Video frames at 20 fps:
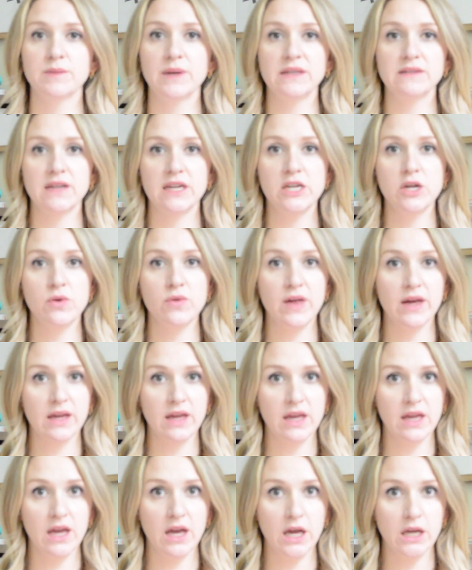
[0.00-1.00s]
because I know that
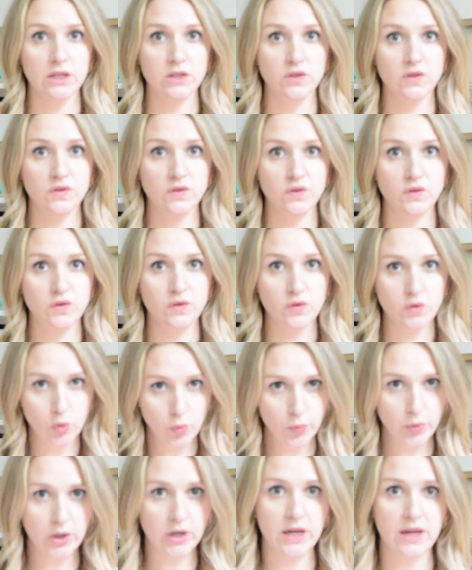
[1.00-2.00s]
can get
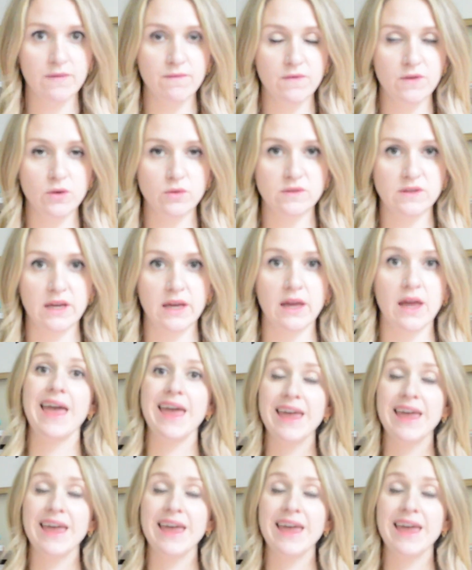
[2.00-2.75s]
super confusing.